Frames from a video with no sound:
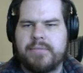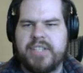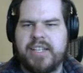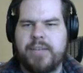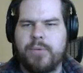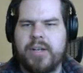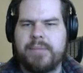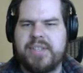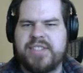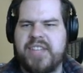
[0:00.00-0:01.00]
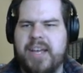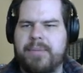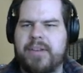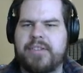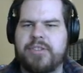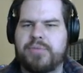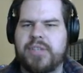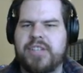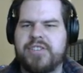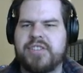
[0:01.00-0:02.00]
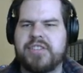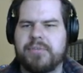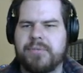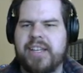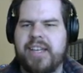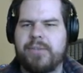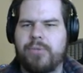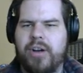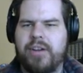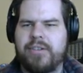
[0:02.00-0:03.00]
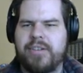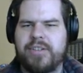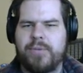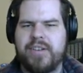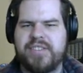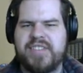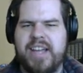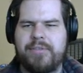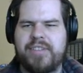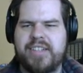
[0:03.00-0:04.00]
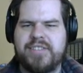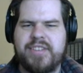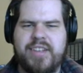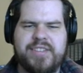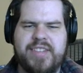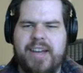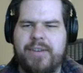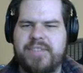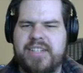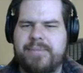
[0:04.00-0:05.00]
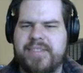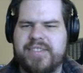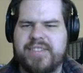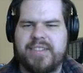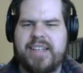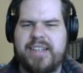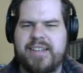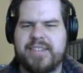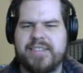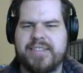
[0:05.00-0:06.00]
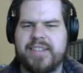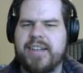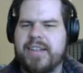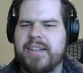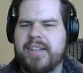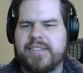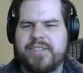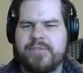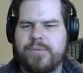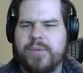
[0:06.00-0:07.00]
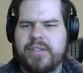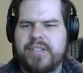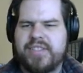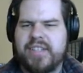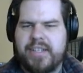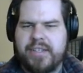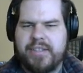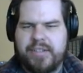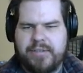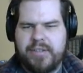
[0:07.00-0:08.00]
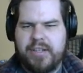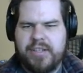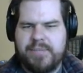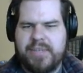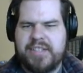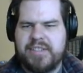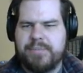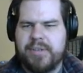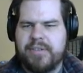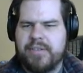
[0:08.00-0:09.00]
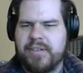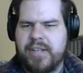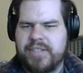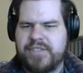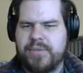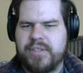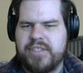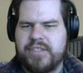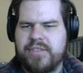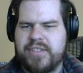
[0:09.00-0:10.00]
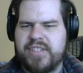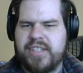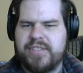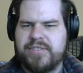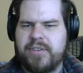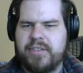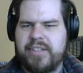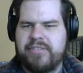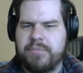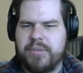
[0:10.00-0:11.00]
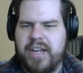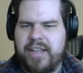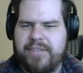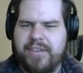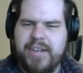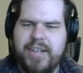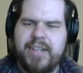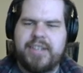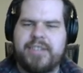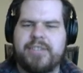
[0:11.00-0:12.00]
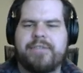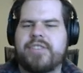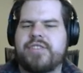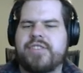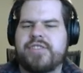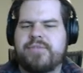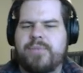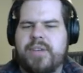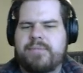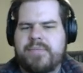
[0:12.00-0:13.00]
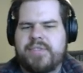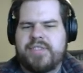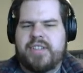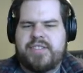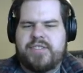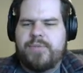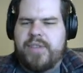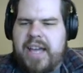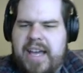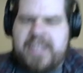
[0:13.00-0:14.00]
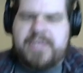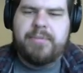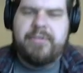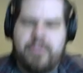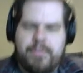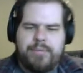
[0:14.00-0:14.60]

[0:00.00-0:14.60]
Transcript: Taking one misstep, you plunge into the reeking water. You are astounded at just how deep this lake is. As you quickly sink, your lungs begin to burn as you continue to sink, struggling for breath. Your vision swims as you gasp for